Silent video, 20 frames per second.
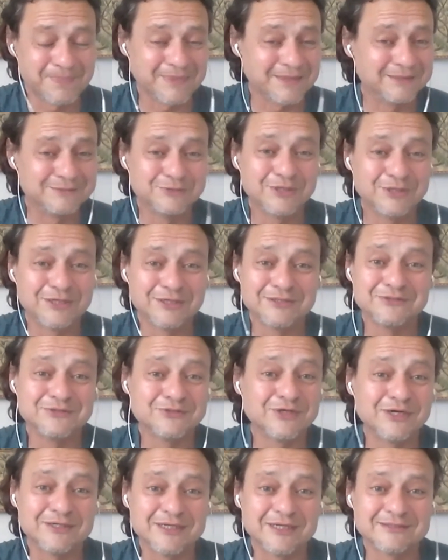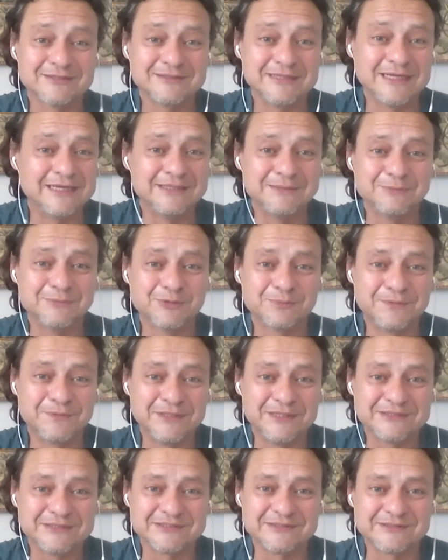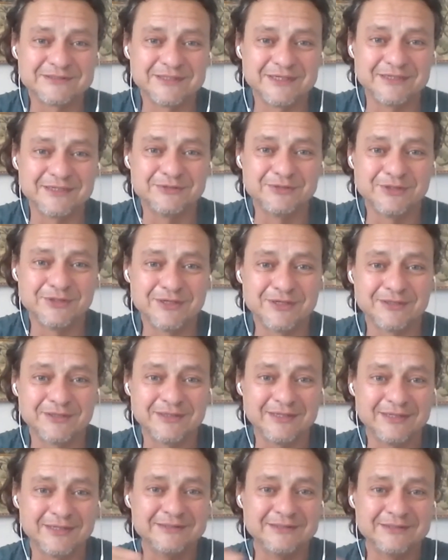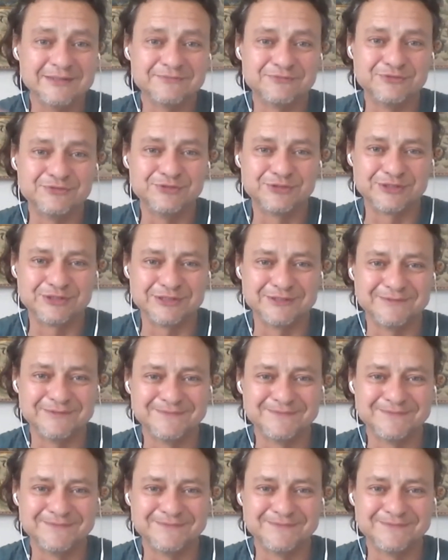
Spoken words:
you are not anymore present there. You are in the future.